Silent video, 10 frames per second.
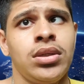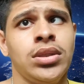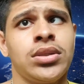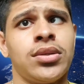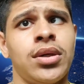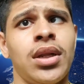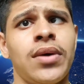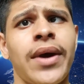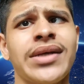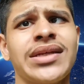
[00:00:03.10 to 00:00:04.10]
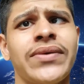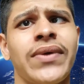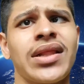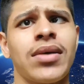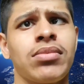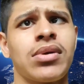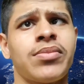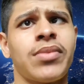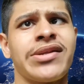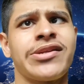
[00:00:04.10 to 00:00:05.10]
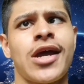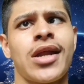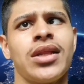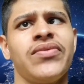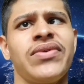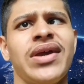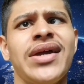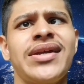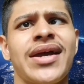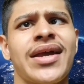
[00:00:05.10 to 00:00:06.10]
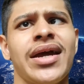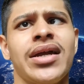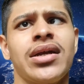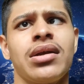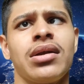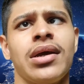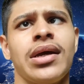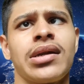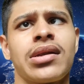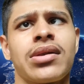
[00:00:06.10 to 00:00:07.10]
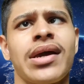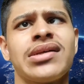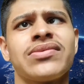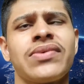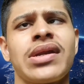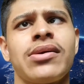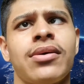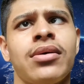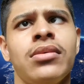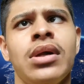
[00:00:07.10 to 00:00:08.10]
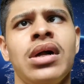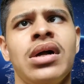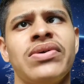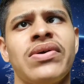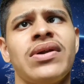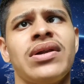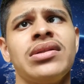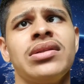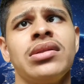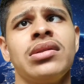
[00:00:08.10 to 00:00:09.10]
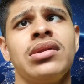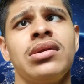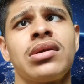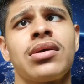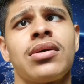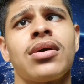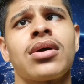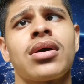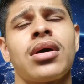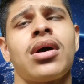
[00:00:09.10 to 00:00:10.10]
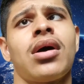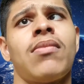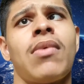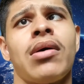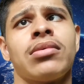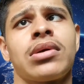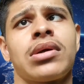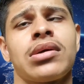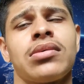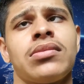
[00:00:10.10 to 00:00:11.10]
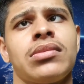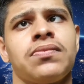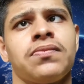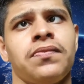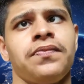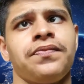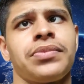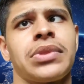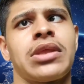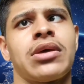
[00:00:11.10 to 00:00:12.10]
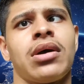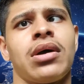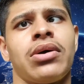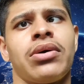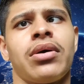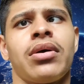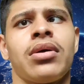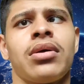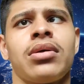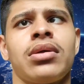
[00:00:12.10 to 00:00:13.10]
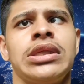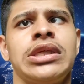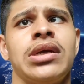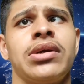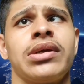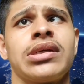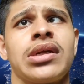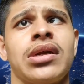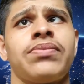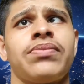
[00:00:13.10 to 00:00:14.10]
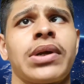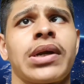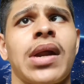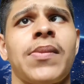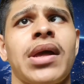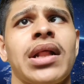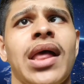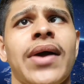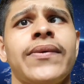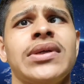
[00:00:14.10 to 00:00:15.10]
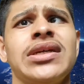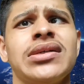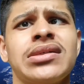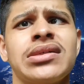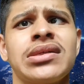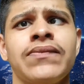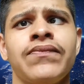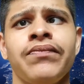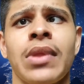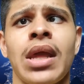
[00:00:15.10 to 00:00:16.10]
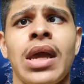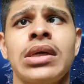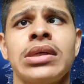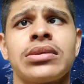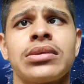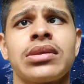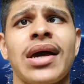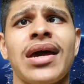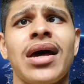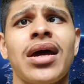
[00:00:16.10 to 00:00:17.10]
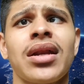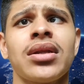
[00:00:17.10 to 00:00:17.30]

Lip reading: So hello guys and welcome to my channel VI Techie, and in today's video we will talk about the generation of programming languages. So there are